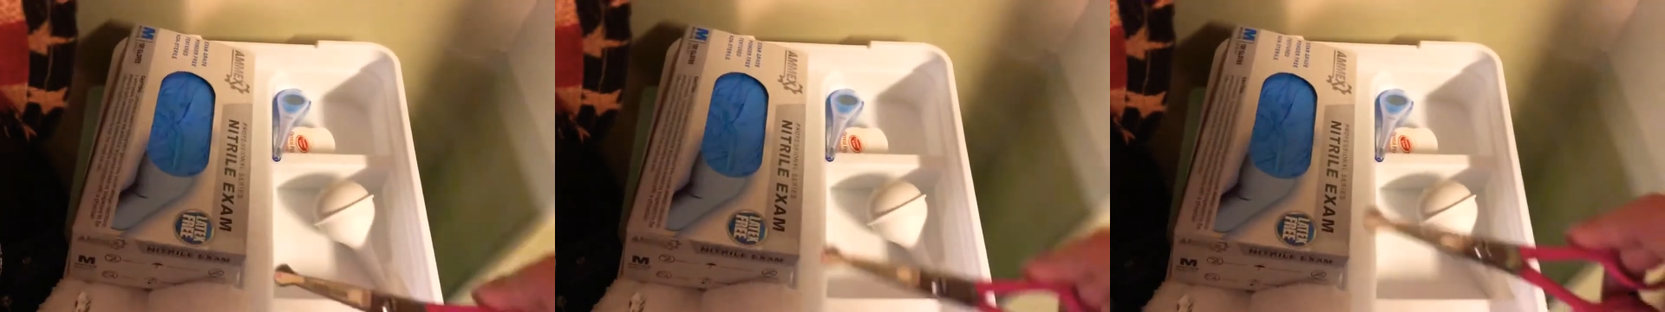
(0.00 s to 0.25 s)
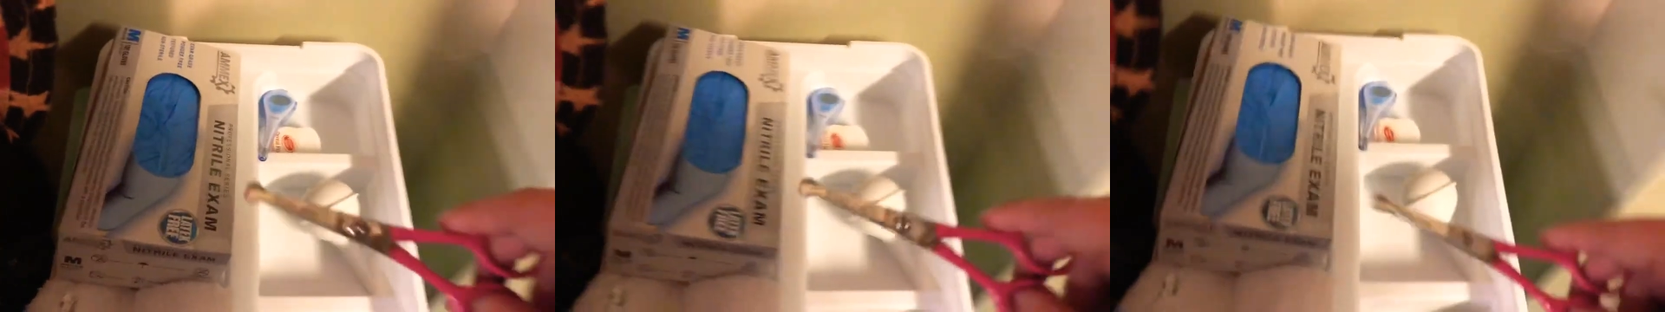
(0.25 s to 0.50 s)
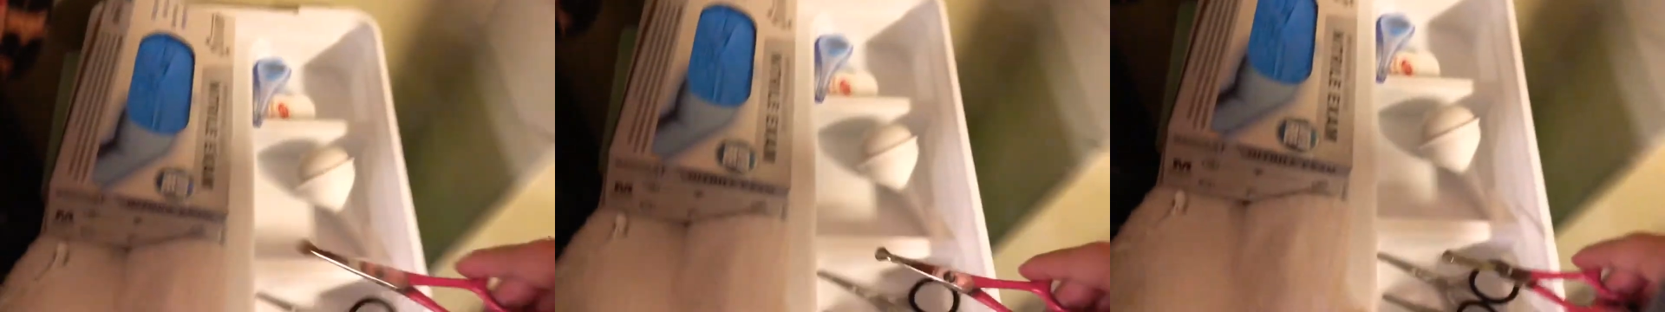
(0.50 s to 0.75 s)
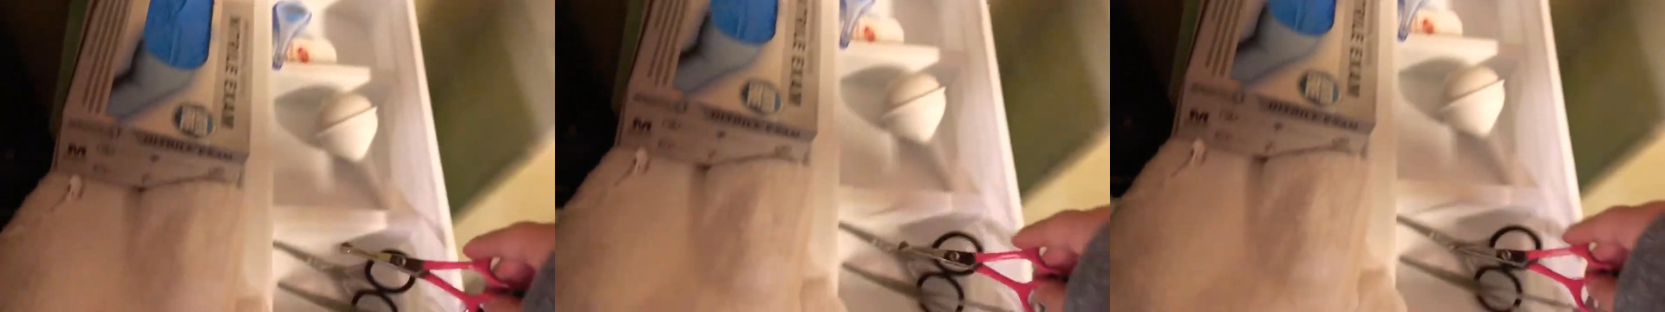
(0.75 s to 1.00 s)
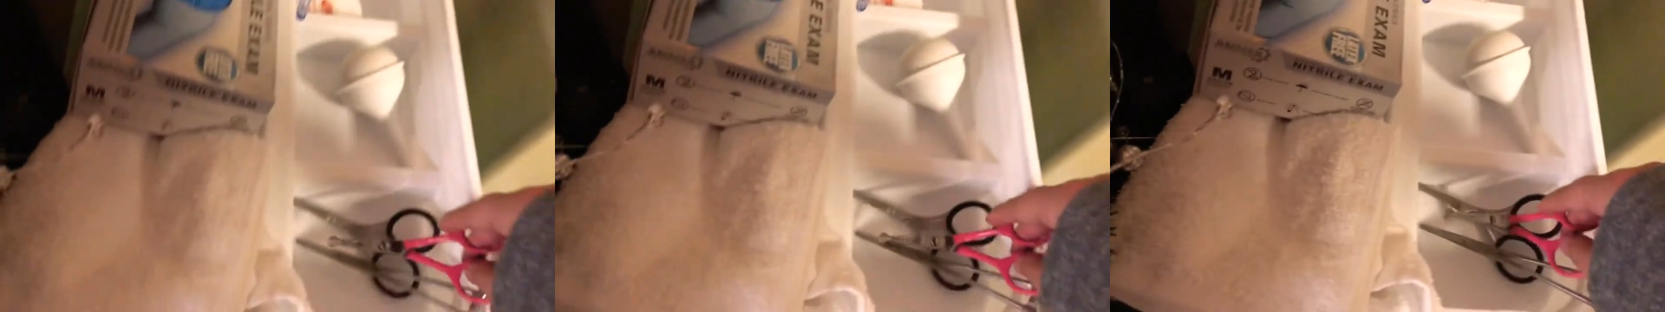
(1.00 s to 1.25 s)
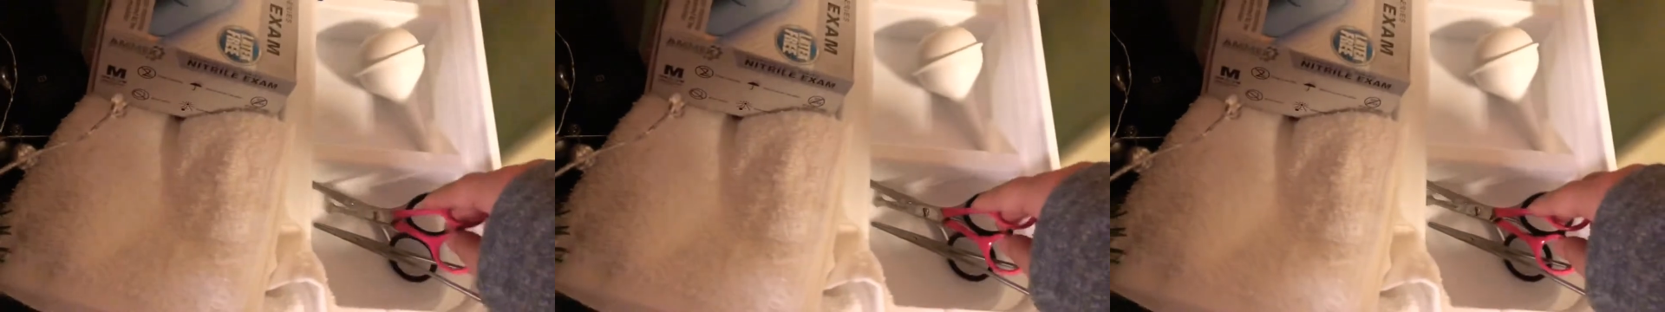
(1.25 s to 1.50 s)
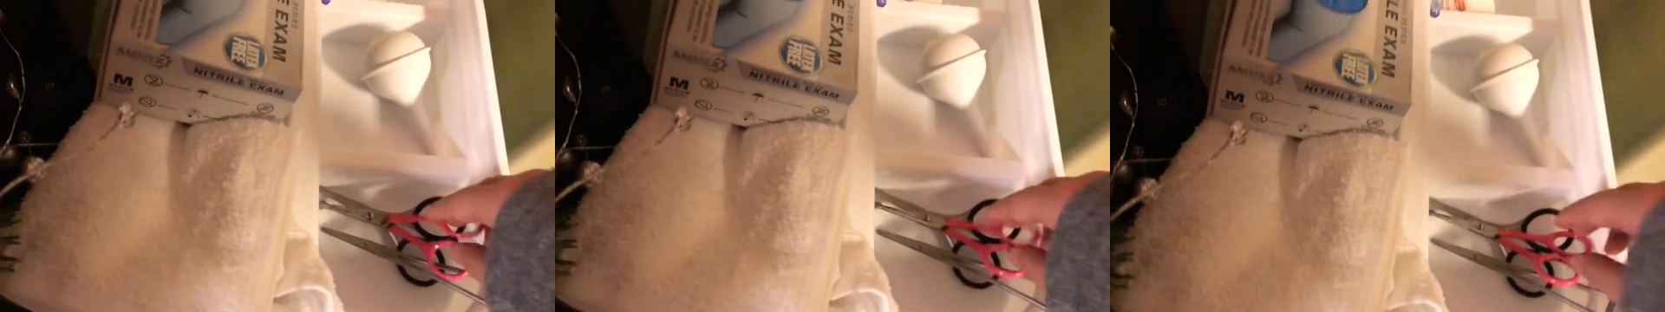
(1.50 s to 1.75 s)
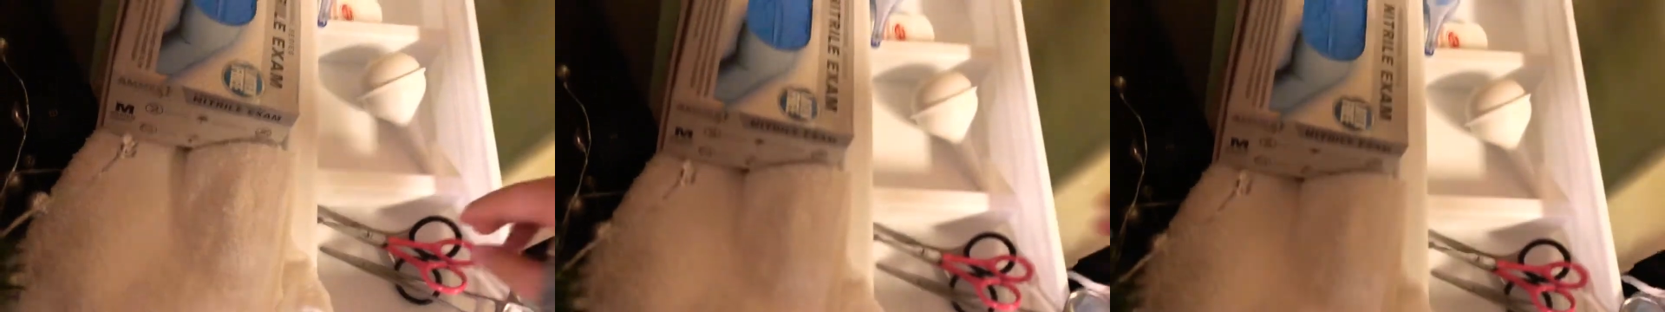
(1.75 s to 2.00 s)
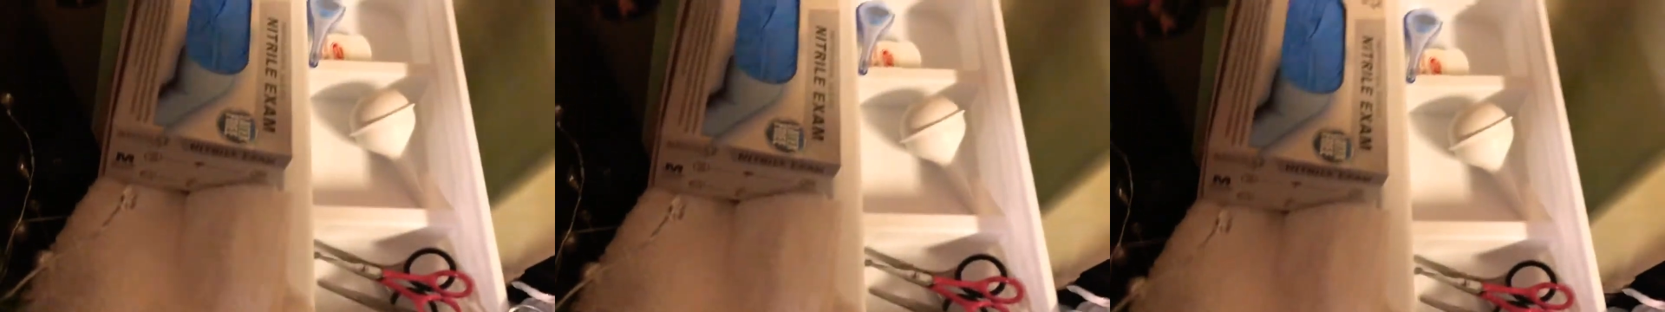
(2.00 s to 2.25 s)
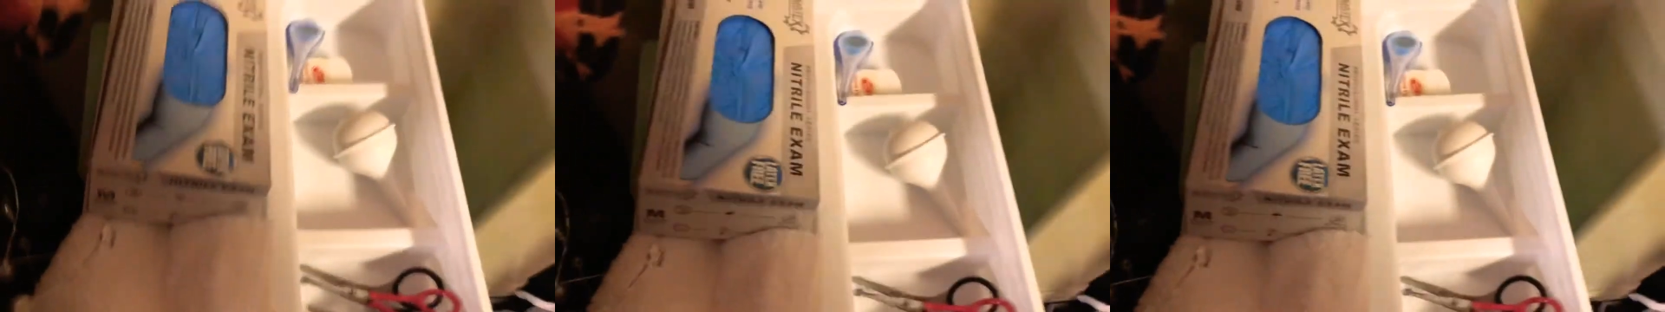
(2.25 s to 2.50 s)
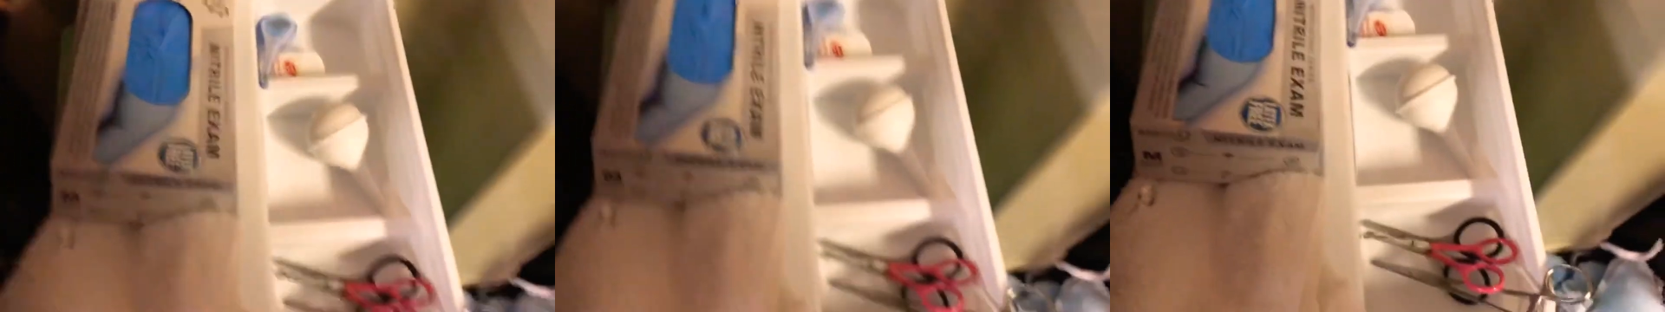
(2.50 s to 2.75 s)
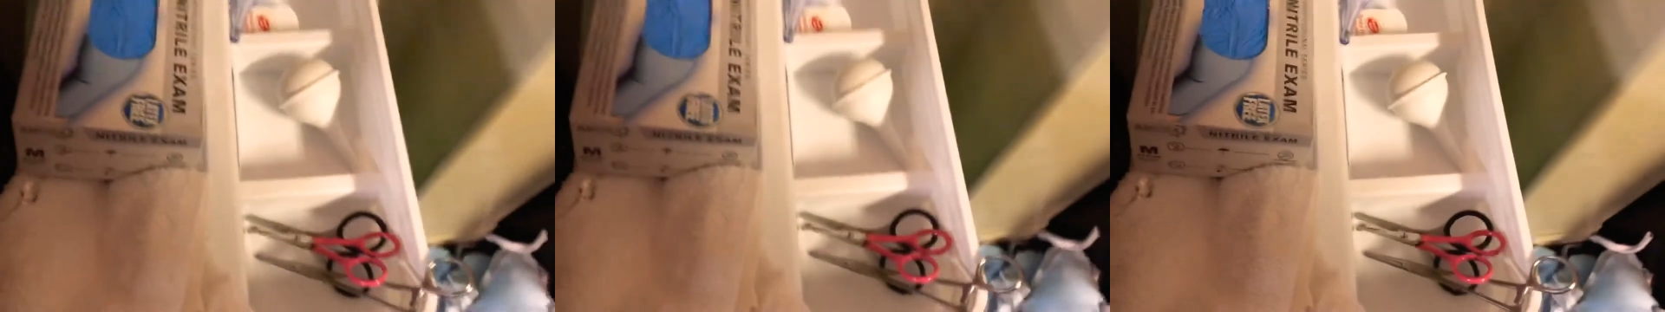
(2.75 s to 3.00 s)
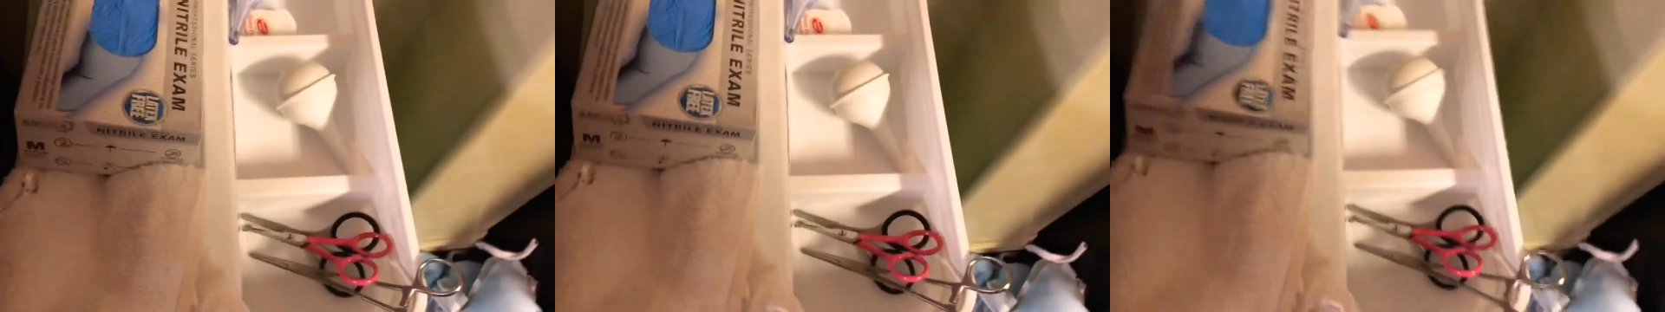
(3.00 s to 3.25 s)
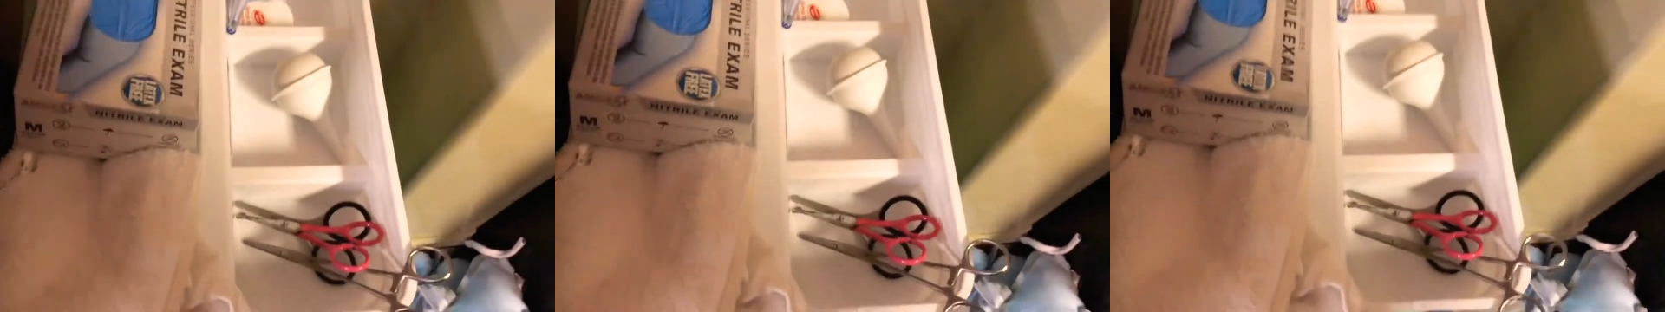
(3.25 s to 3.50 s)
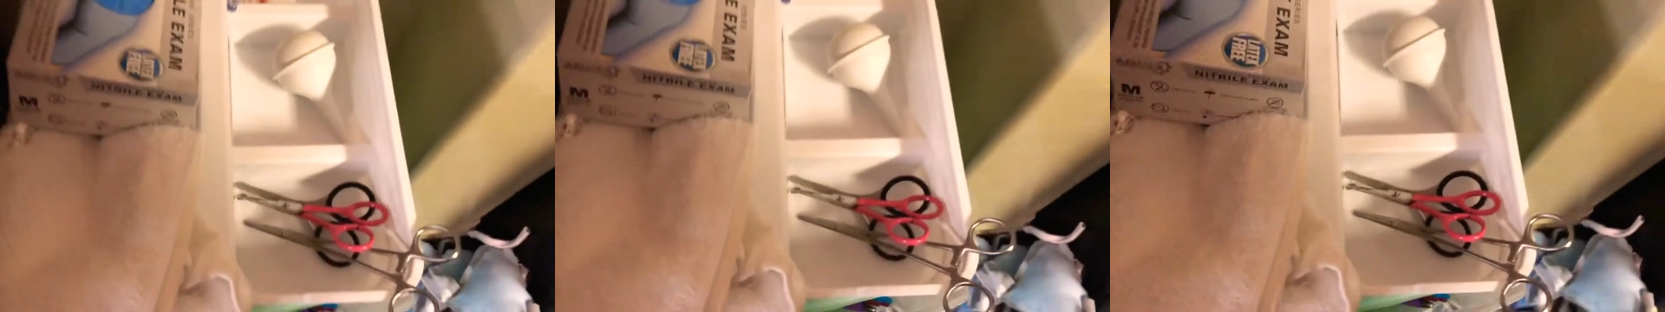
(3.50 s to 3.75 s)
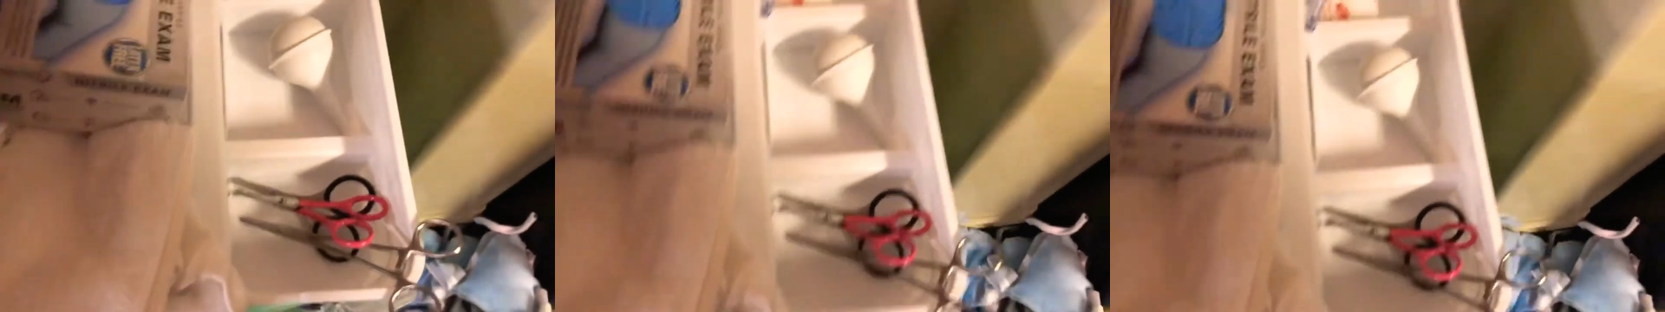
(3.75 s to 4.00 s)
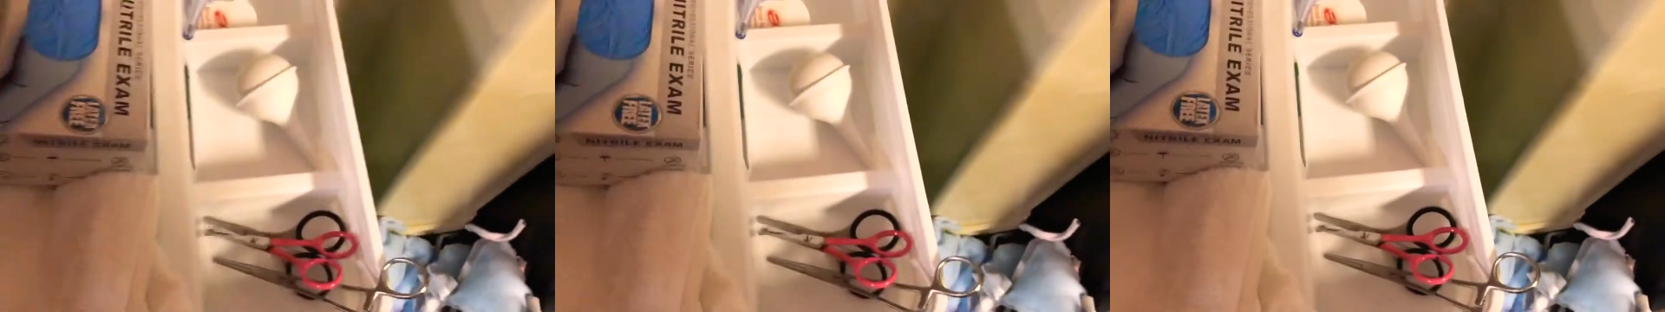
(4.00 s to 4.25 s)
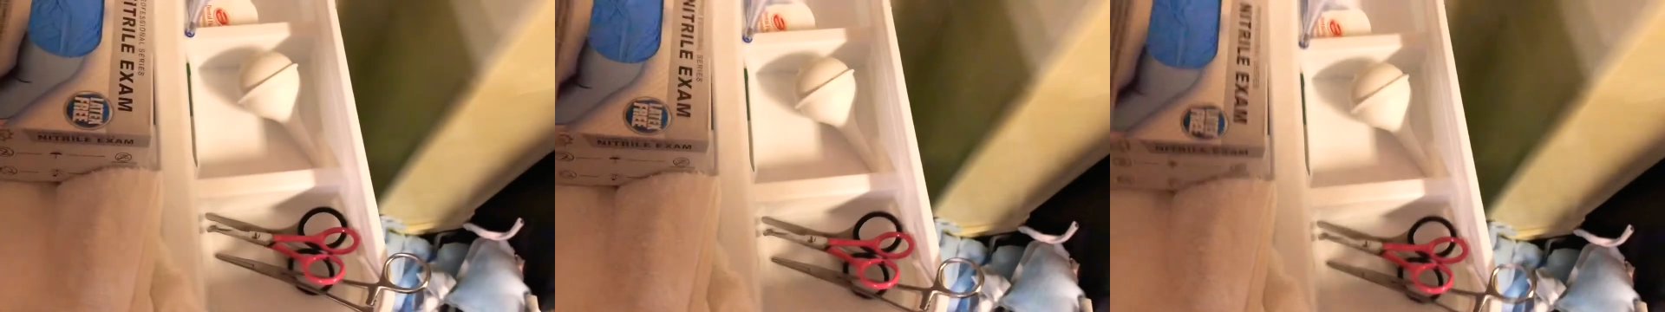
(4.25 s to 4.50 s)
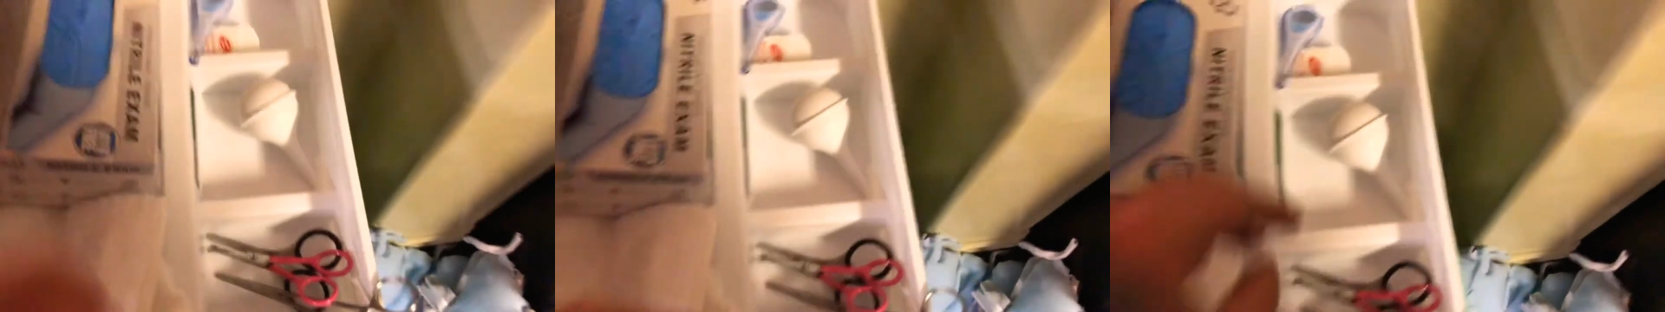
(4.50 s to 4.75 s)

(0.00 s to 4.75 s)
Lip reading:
Nobody's mouth can be seen.